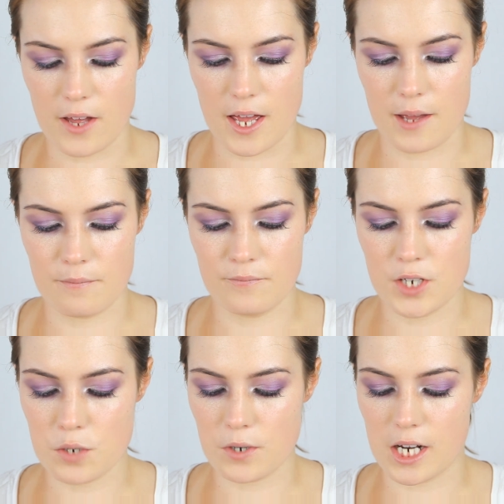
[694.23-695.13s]
You
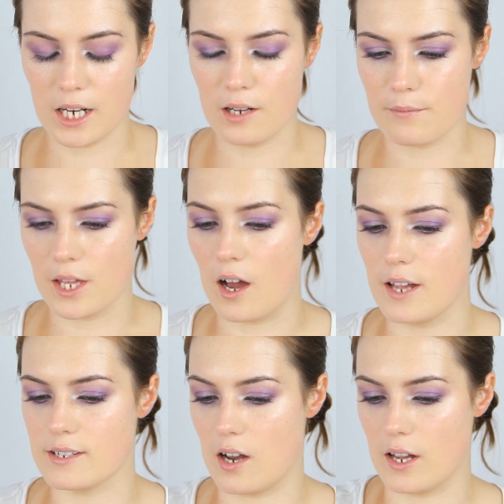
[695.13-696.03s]
just want to clean up the
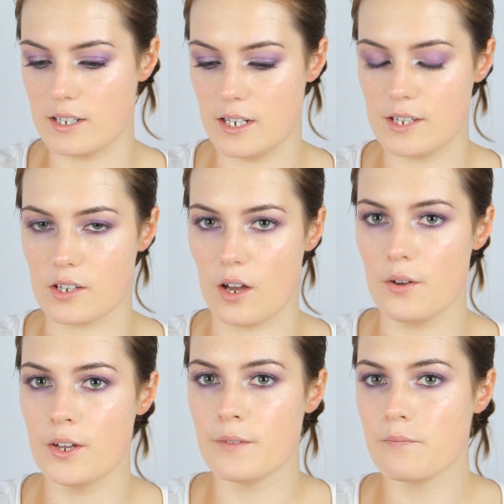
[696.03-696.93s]
eyes nicely so